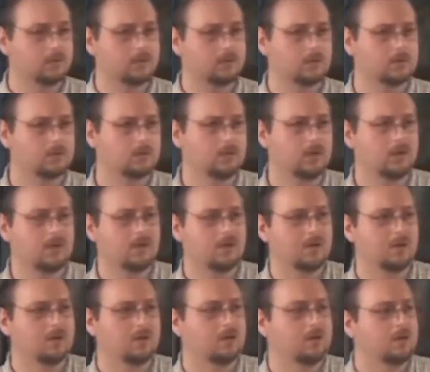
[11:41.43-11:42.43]

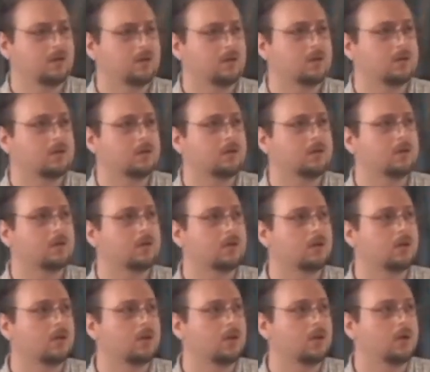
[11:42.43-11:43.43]

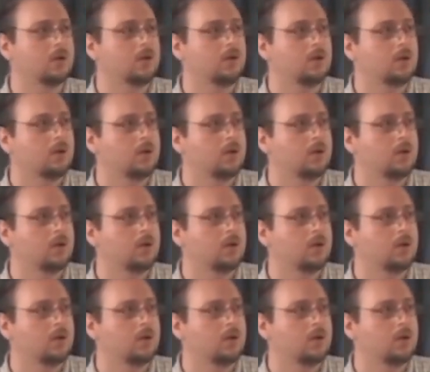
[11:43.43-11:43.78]
(silence)